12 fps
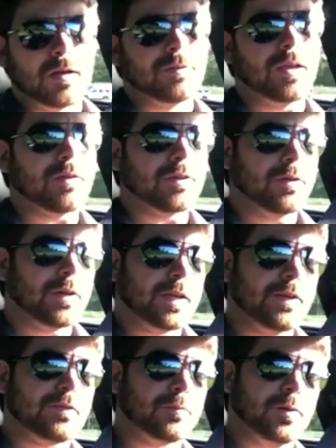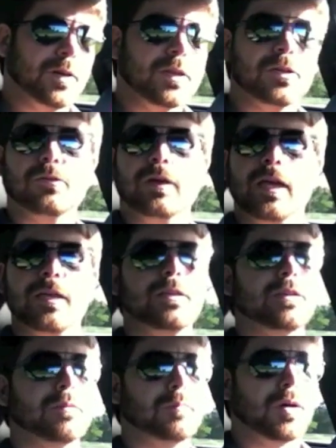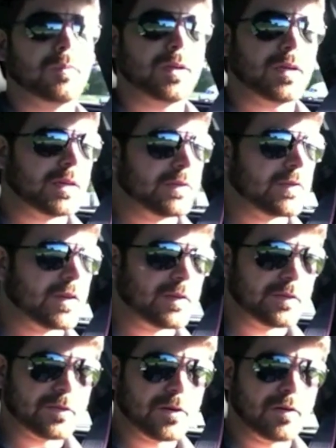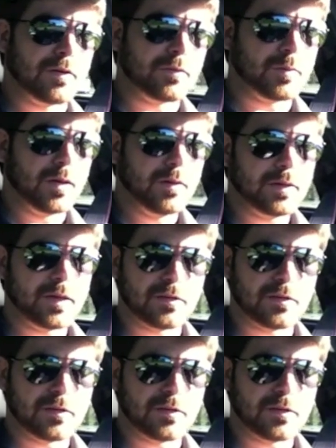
Now there is one little hidden compartment inside this car as well.